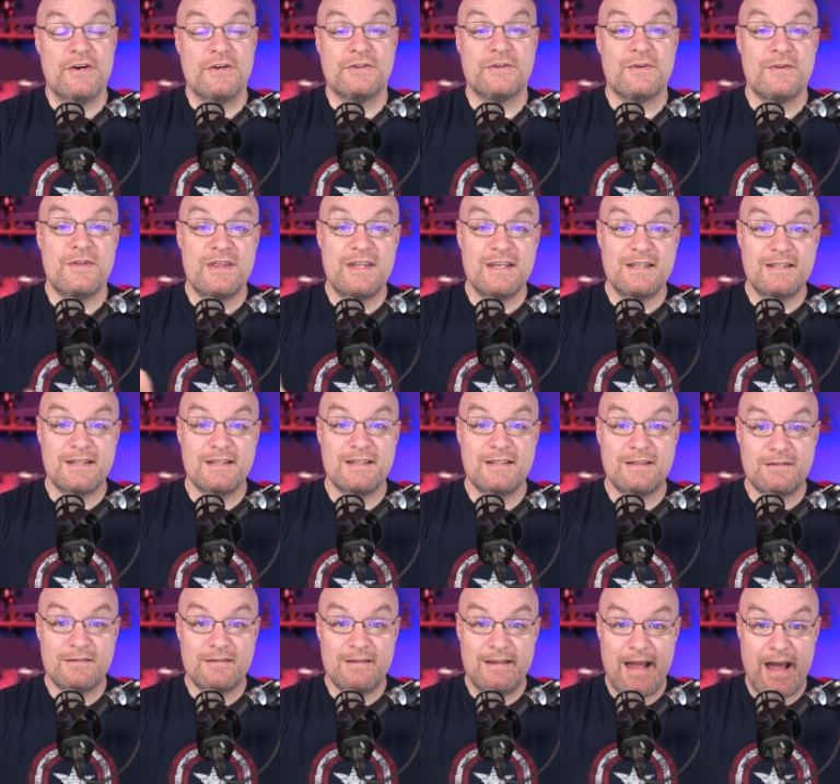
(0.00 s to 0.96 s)
So this
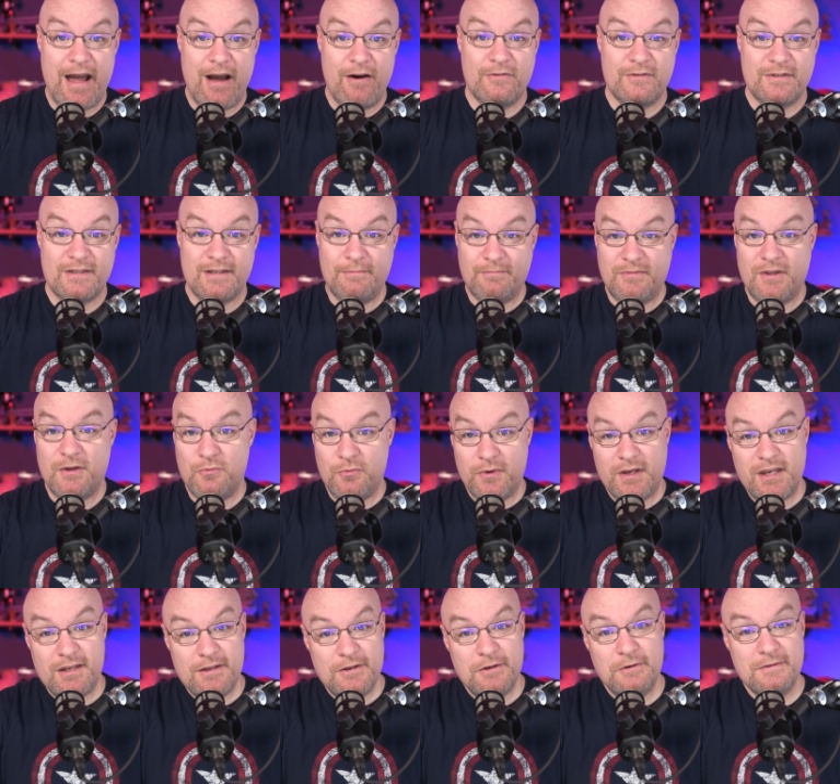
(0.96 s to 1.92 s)
is now something we
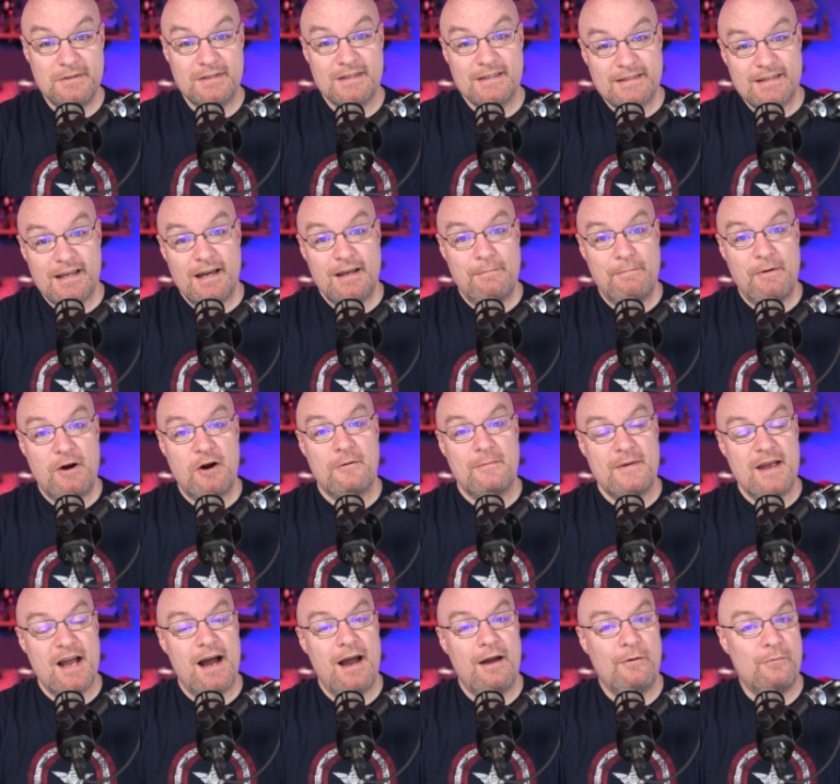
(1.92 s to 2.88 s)
can use inside of Power
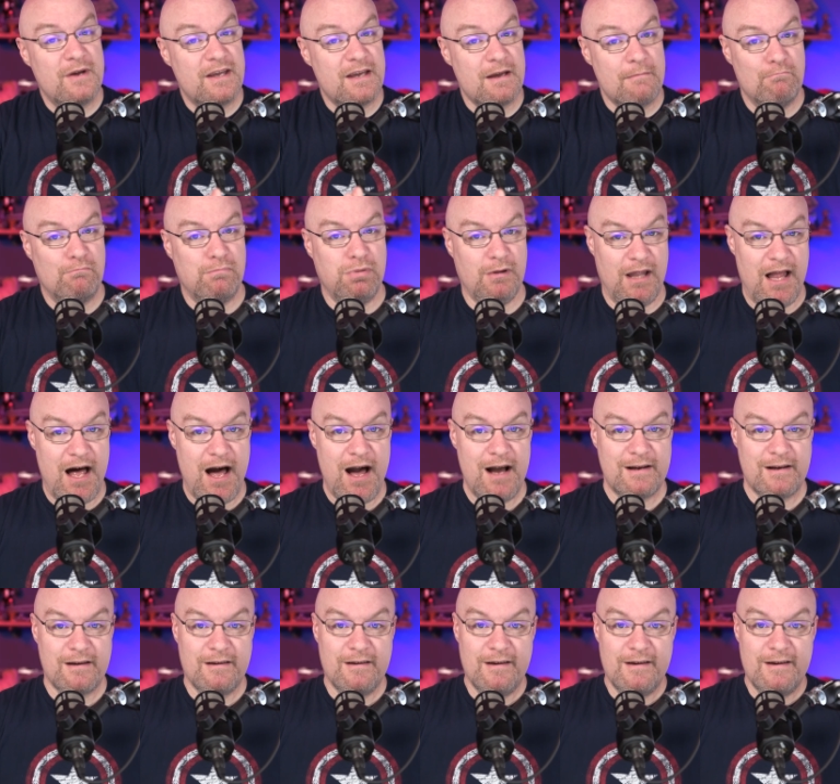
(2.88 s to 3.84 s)
BI. We can
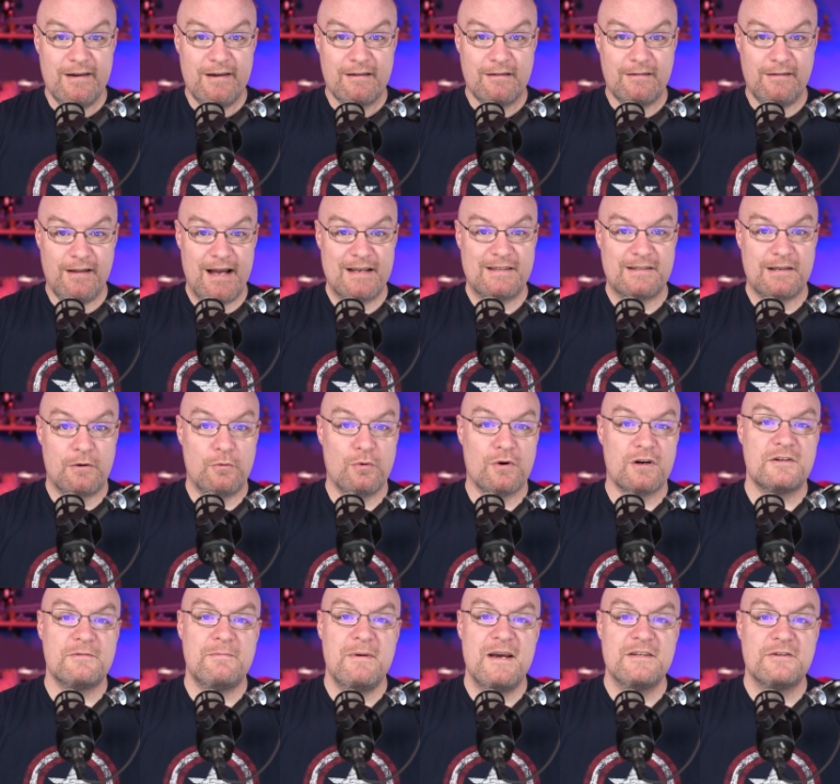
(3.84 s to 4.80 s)
block classic
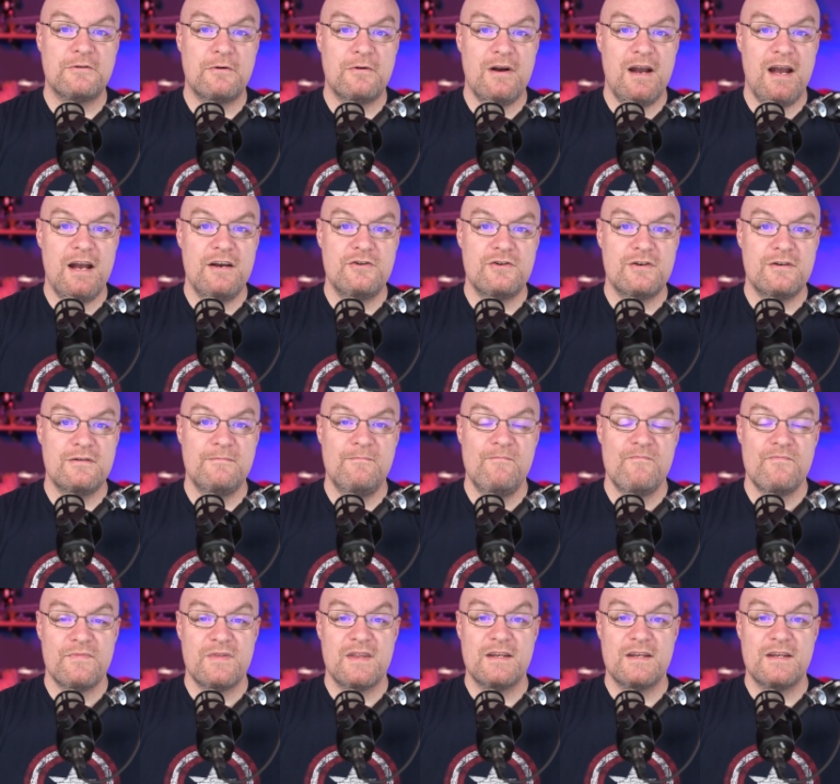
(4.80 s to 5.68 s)
workspace creation.